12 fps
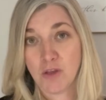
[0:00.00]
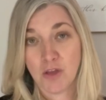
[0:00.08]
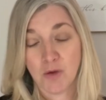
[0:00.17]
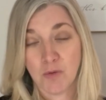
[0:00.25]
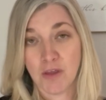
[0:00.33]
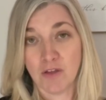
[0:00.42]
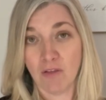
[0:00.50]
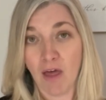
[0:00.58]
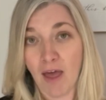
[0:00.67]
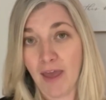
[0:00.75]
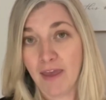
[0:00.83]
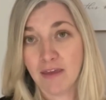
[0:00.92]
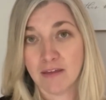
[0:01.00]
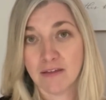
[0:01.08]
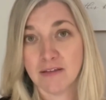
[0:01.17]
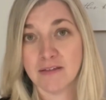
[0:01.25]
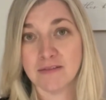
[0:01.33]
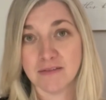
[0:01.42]
do what you like,
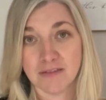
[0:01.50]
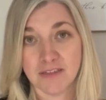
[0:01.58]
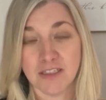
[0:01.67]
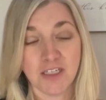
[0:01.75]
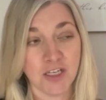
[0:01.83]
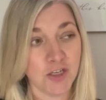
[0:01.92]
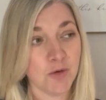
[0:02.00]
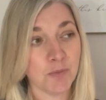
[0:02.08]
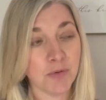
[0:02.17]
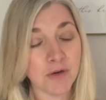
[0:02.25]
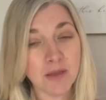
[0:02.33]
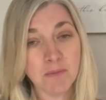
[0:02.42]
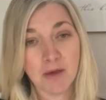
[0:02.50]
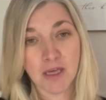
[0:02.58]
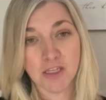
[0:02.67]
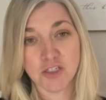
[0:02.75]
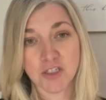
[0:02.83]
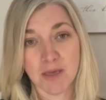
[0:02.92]
you're pretty
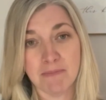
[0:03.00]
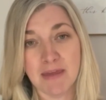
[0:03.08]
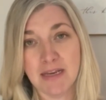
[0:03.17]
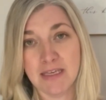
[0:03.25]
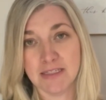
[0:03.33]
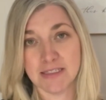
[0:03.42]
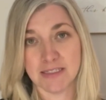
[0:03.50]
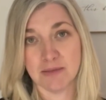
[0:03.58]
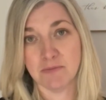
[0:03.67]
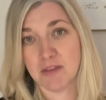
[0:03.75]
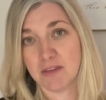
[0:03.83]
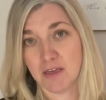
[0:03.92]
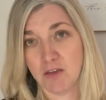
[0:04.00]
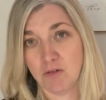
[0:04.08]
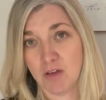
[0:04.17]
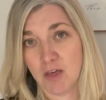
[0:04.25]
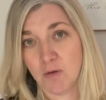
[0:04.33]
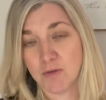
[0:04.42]
much committing to something that
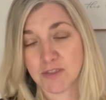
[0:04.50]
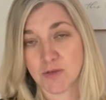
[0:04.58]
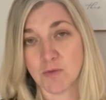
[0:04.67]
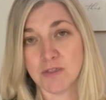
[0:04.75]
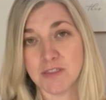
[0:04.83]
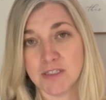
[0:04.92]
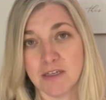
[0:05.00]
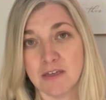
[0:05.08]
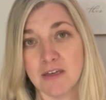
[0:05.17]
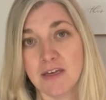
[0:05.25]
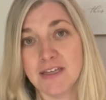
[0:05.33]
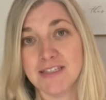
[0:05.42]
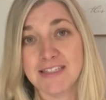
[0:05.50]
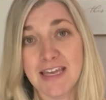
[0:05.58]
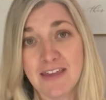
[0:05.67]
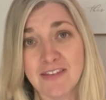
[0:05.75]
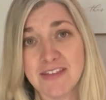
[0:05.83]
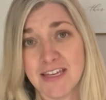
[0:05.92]
is going to
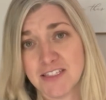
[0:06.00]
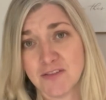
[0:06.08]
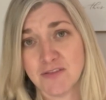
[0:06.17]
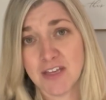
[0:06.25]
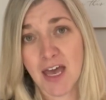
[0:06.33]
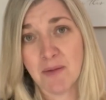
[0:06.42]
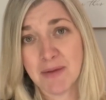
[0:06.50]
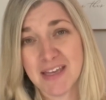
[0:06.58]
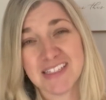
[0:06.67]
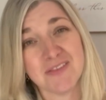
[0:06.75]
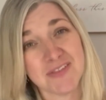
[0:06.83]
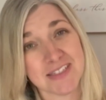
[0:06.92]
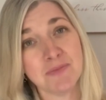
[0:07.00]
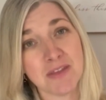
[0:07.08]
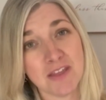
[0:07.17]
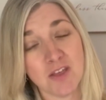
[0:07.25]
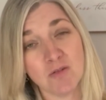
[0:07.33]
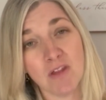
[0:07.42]
stand the test of time, because if it's
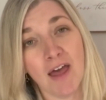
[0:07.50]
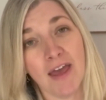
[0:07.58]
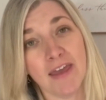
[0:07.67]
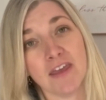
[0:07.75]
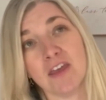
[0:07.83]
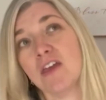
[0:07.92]
something you like,